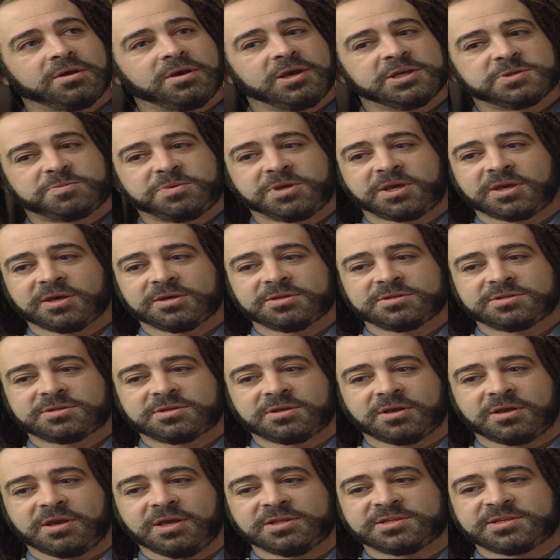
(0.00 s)
is
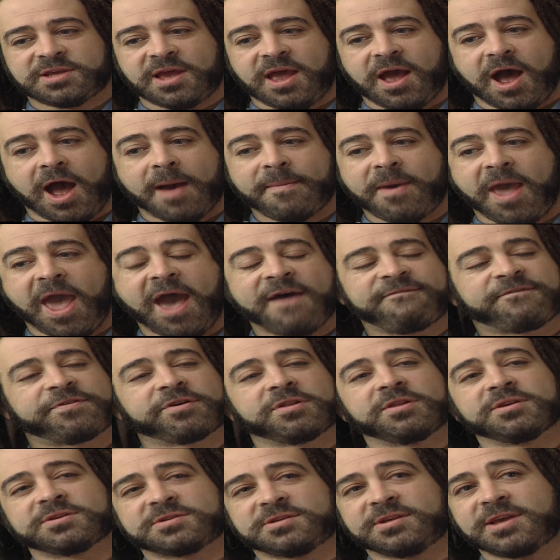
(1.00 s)
because I'm
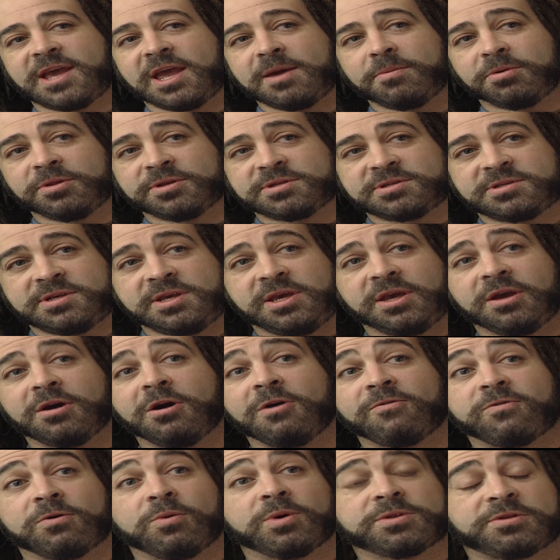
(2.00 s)
effortlessly able to sing
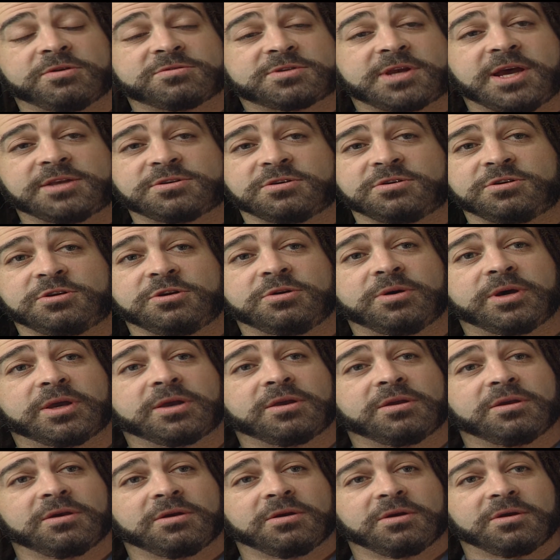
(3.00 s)
over what those guys are doing.
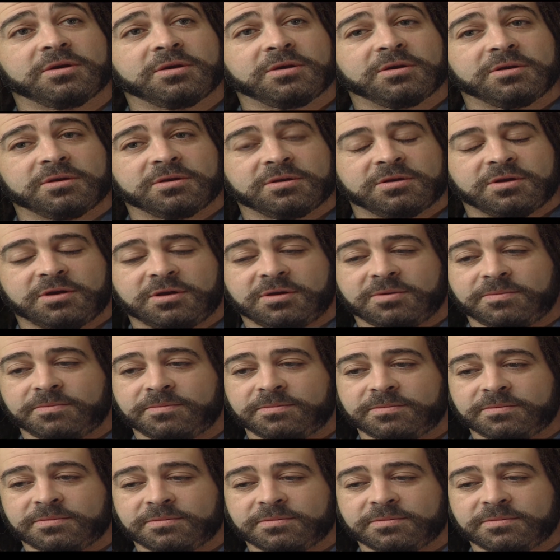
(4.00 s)
And